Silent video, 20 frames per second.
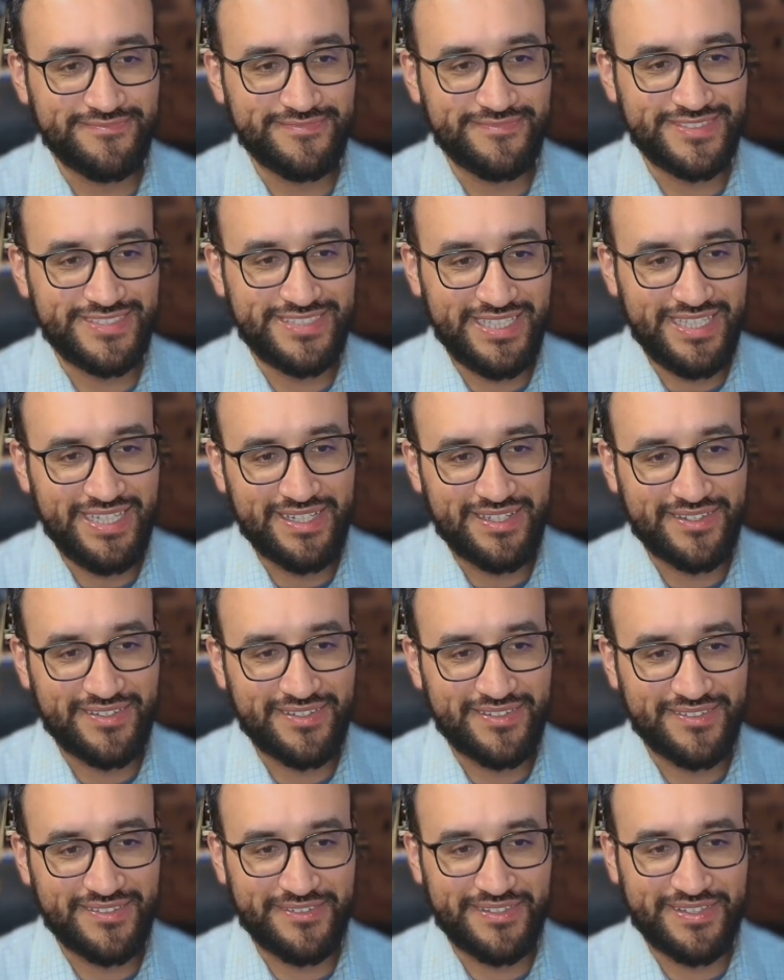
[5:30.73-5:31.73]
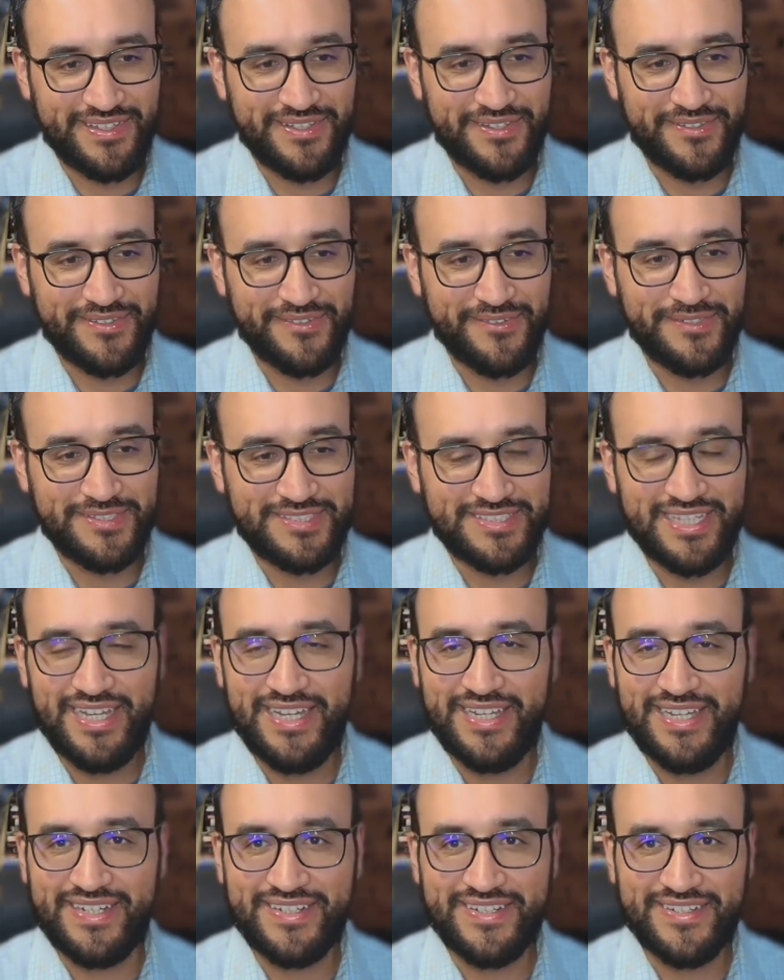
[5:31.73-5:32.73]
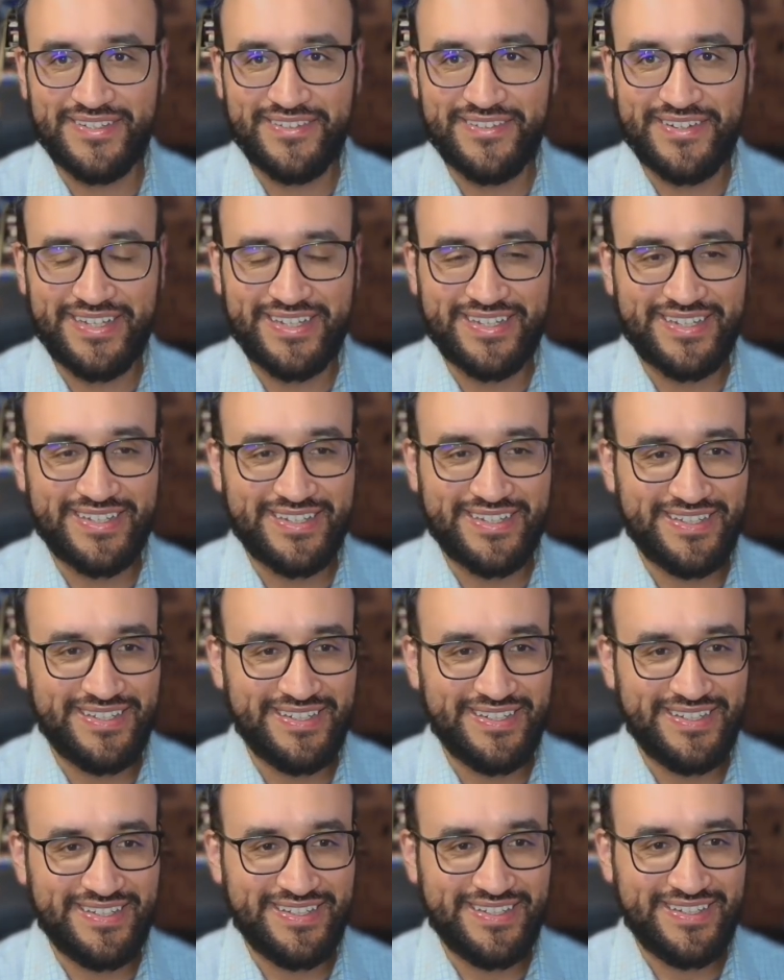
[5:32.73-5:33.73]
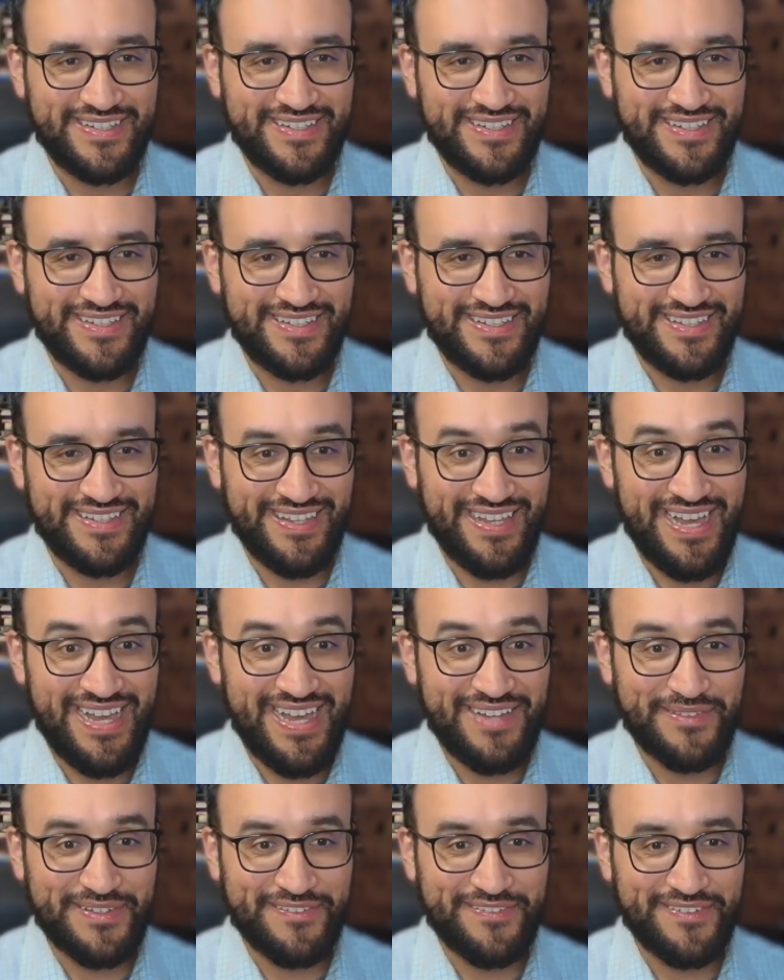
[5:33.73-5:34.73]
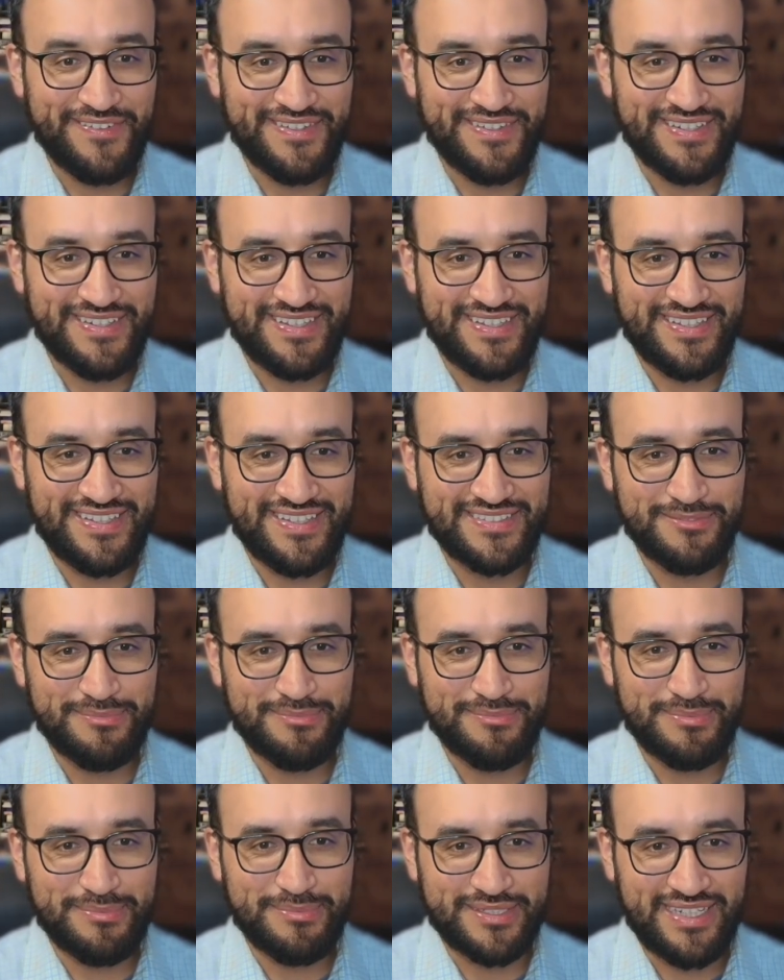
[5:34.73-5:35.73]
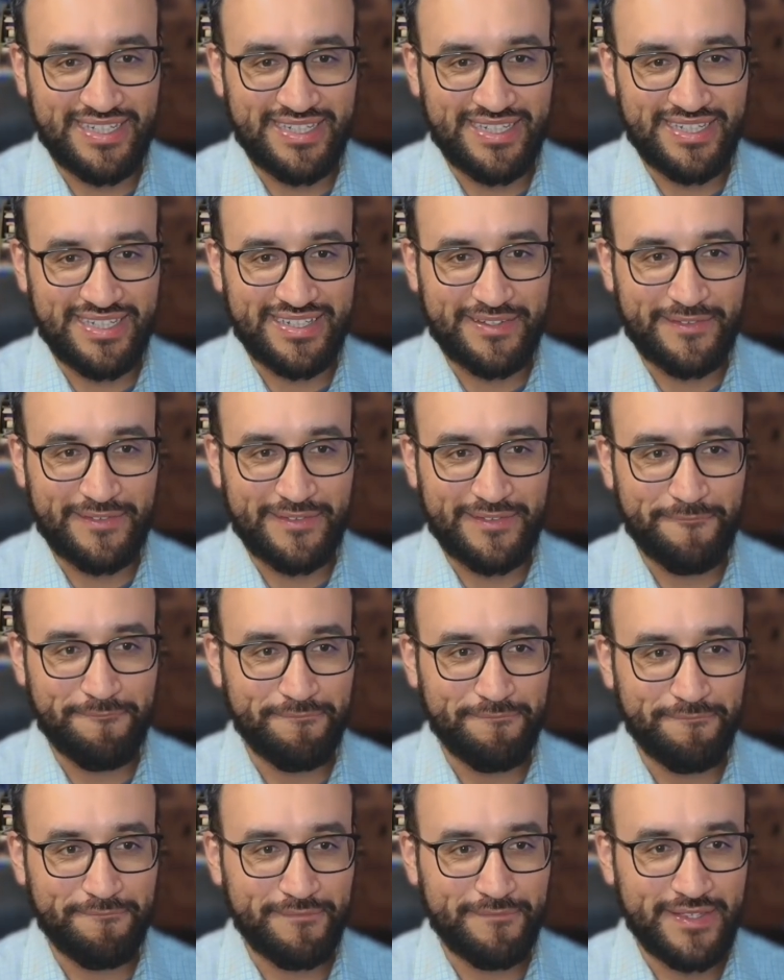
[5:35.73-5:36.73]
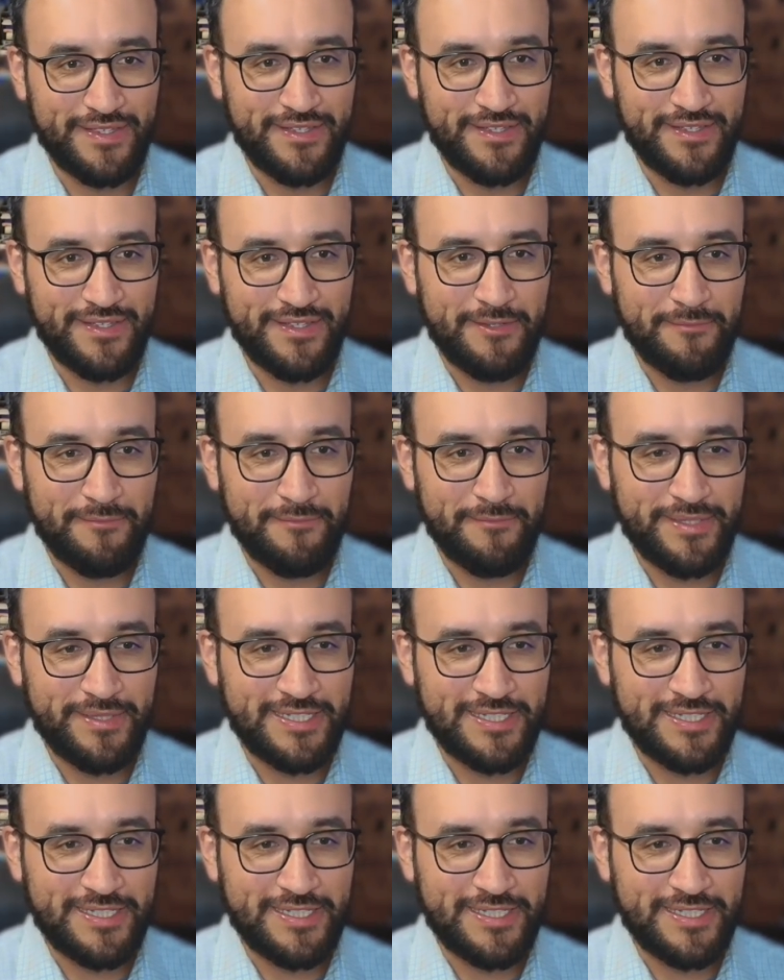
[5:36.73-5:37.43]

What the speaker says: seeing really what's ahead, right? That, my friend, I think is super exciting because